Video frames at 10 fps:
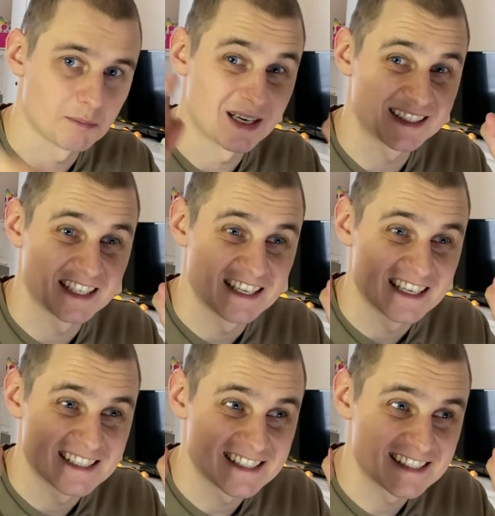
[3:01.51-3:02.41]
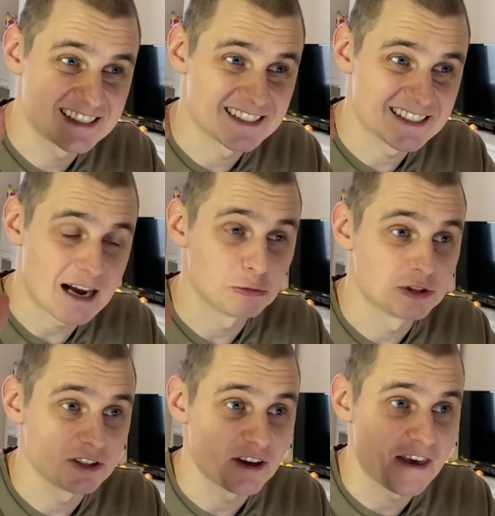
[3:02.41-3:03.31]
but
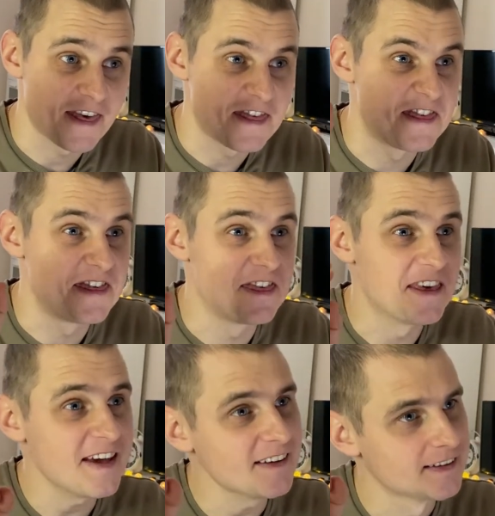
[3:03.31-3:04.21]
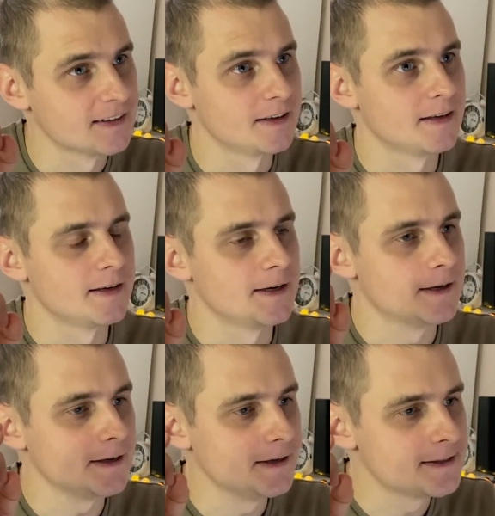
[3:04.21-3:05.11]
sound the,
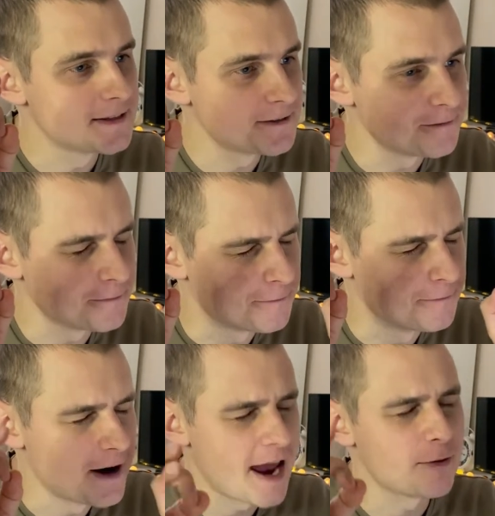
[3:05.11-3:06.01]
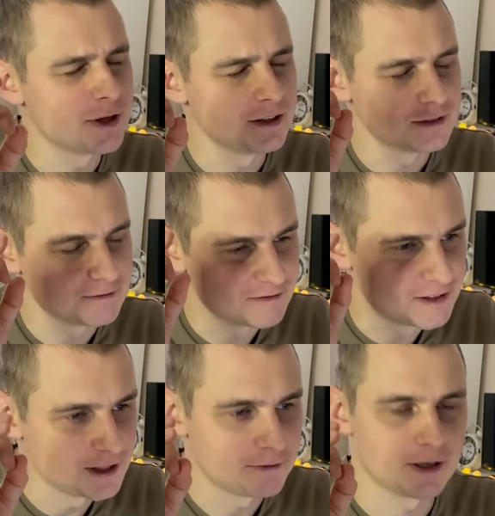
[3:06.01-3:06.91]
it's very
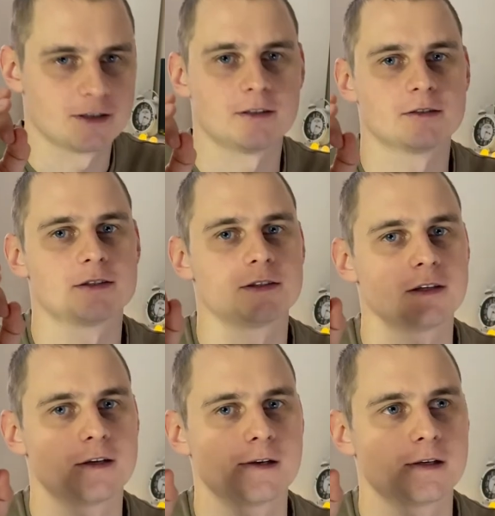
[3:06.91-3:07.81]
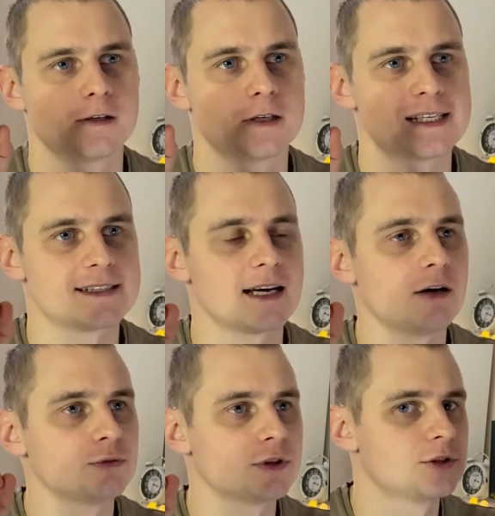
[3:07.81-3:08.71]
difficult
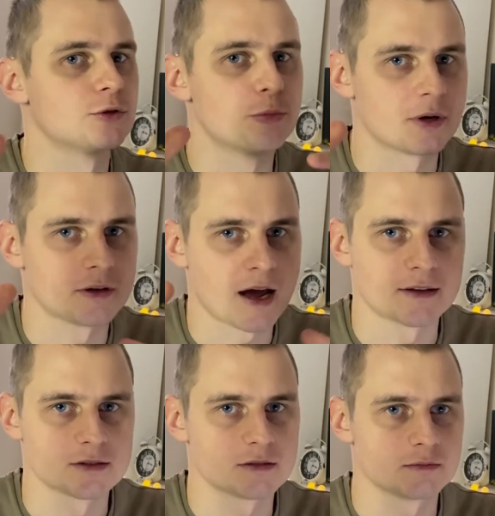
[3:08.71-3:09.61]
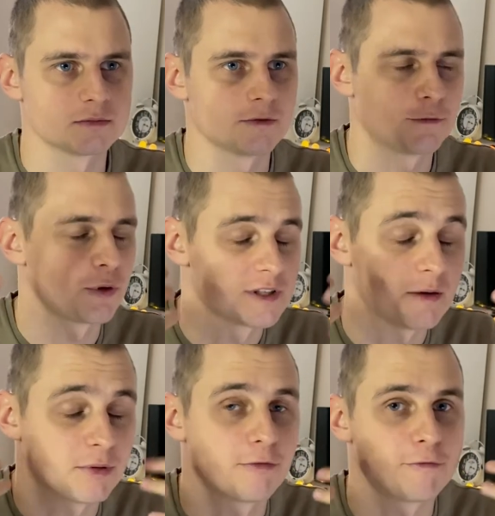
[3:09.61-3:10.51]
sound to pronounce, for
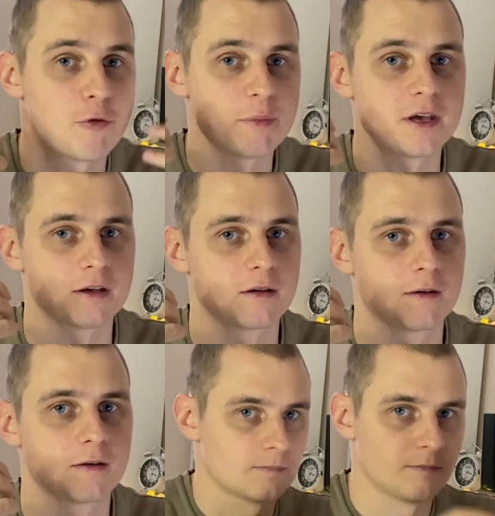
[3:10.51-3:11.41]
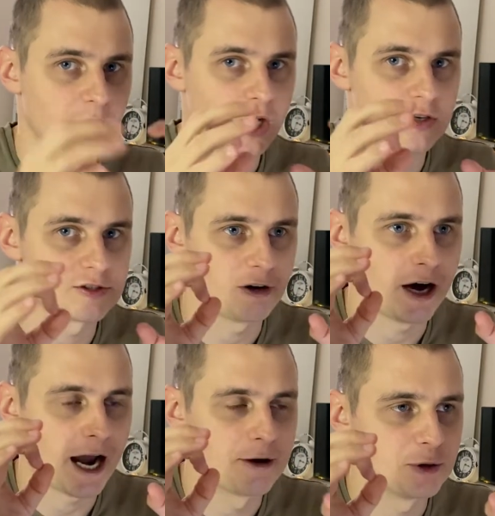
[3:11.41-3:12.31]
example, for me, because
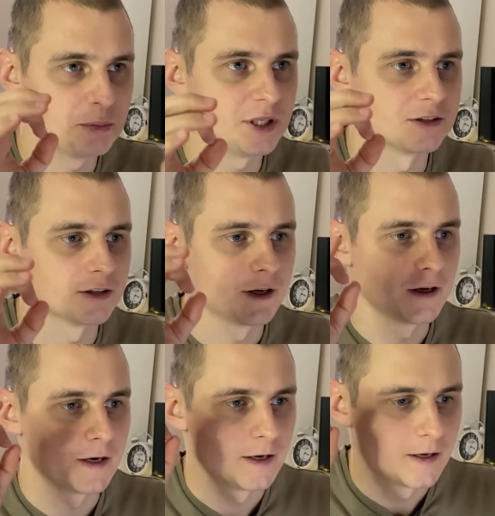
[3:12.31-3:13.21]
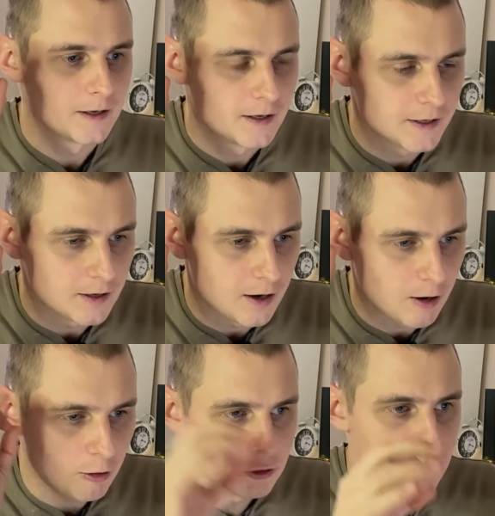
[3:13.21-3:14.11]
I repeat
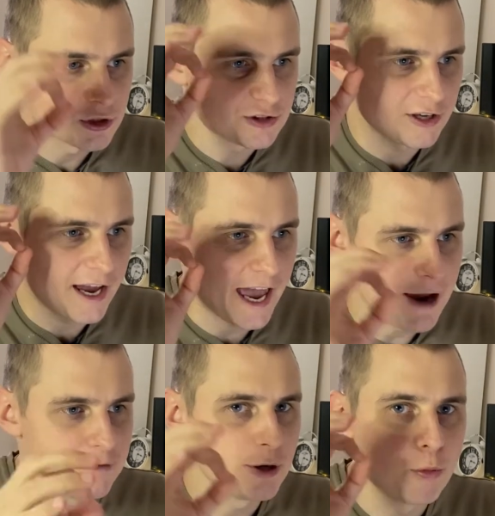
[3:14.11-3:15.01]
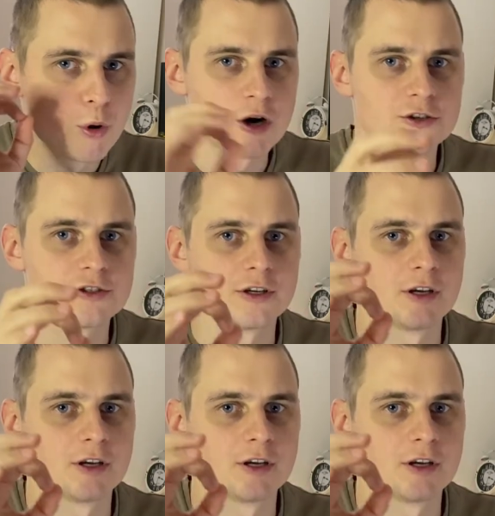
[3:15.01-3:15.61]
almost every word